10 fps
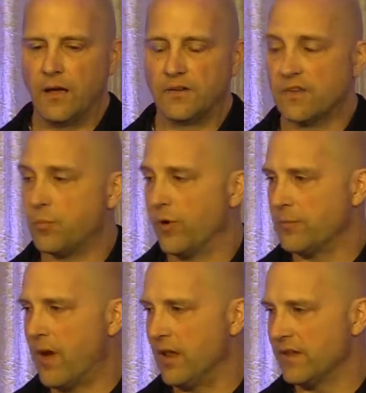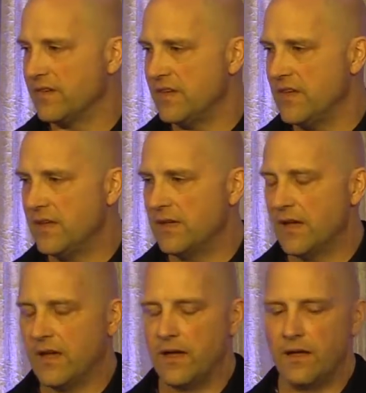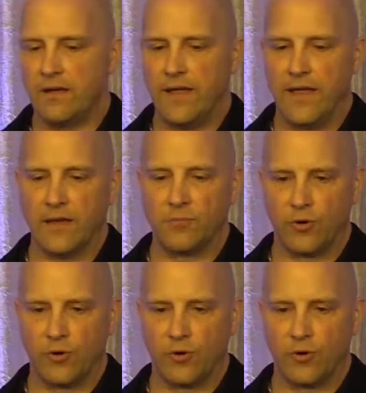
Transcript: support policy and